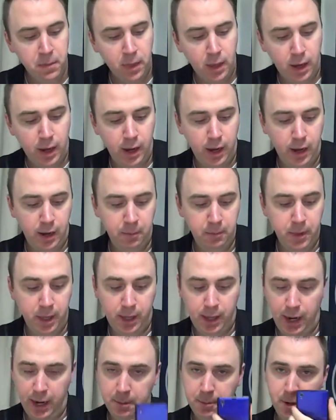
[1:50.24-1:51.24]
the
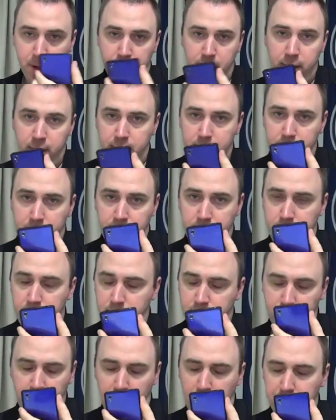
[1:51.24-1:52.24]
camera on this
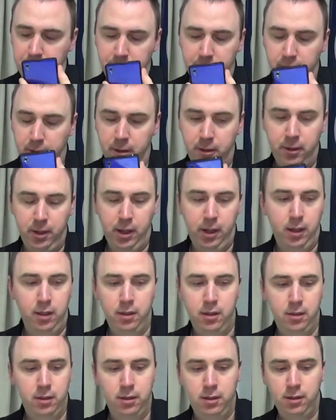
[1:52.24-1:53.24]
is absolutely
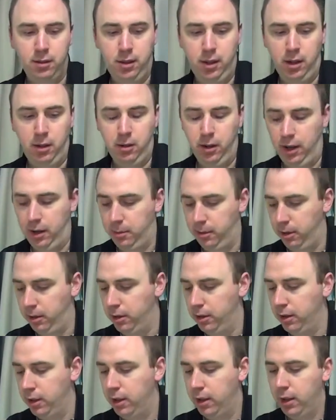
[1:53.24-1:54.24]
incredible,
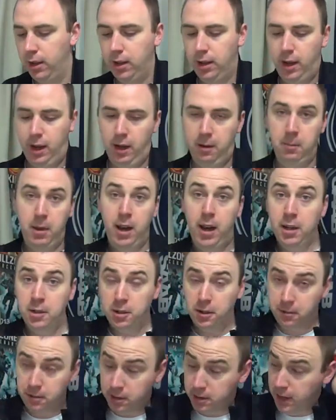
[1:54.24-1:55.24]
and
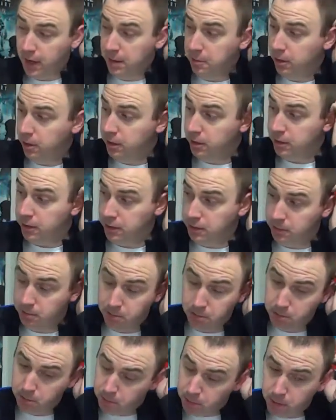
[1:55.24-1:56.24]
actually for a tablet this is
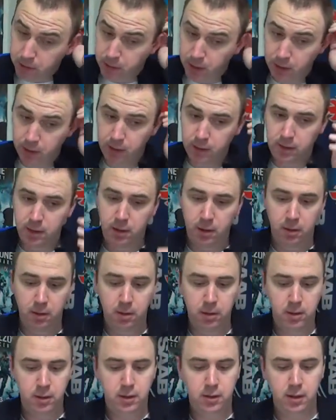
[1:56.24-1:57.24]
pretty good too.
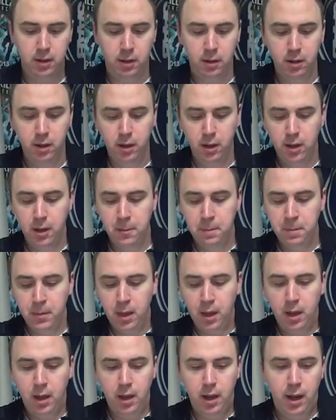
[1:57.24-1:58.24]
So
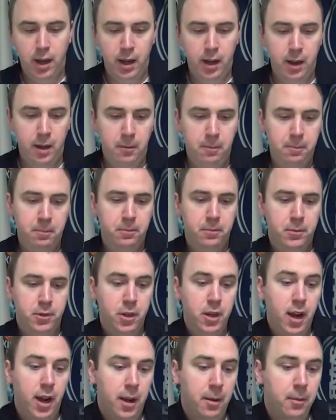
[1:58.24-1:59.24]

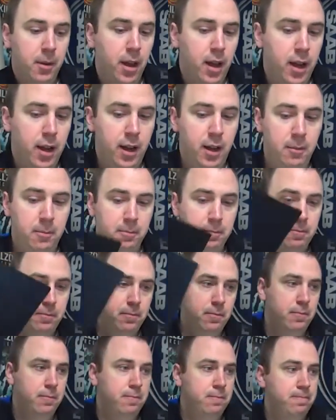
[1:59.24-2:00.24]
yeah,
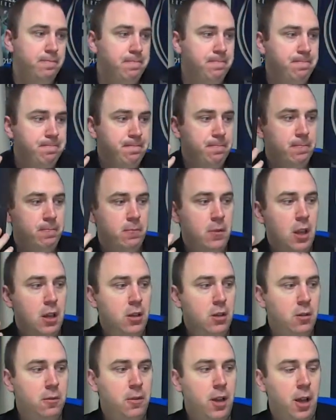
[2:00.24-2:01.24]

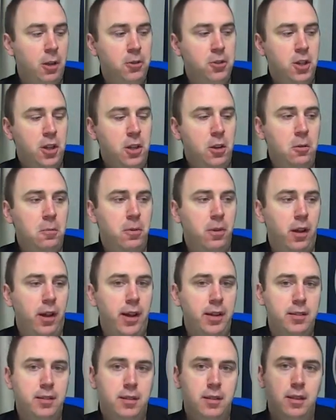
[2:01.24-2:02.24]
LG U+,
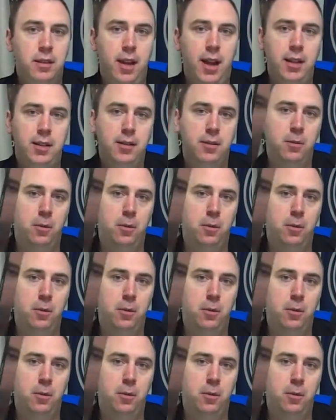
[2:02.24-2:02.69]
that's